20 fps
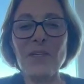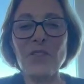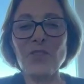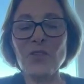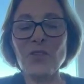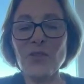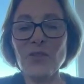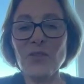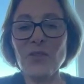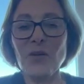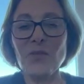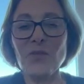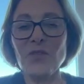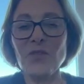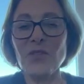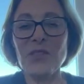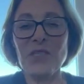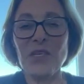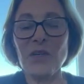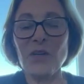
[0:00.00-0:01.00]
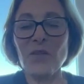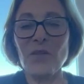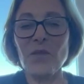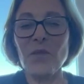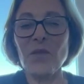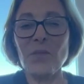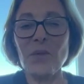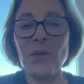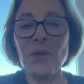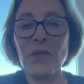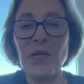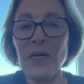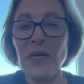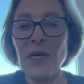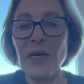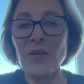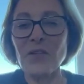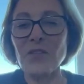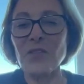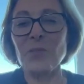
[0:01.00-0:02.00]
make sure you don't just interview the
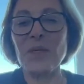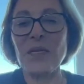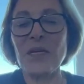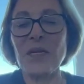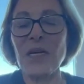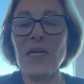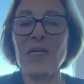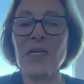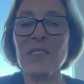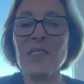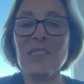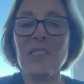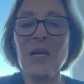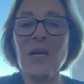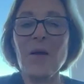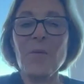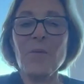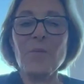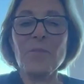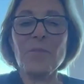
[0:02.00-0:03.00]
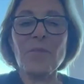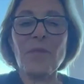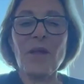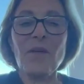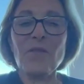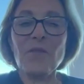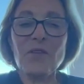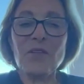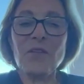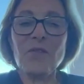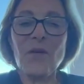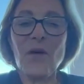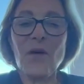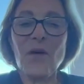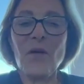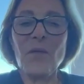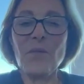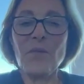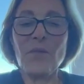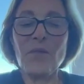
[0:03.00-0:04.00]
billionaires because first of
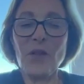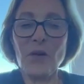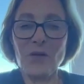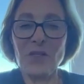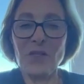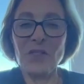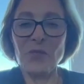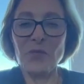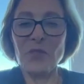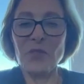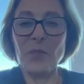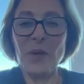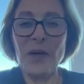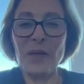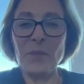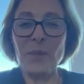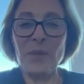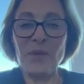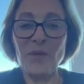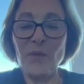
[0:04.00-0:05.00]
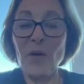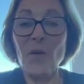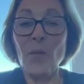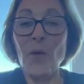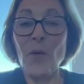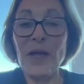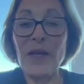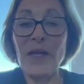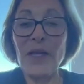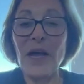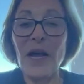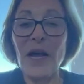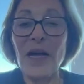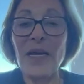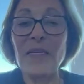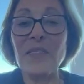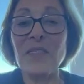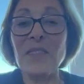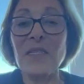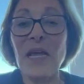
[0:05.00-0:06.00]
all, no disrespect, but they're all white
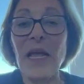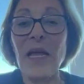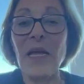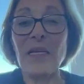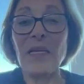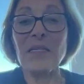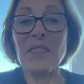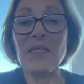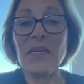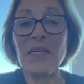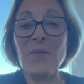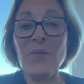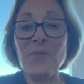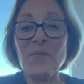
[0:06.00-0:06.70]
guys. And,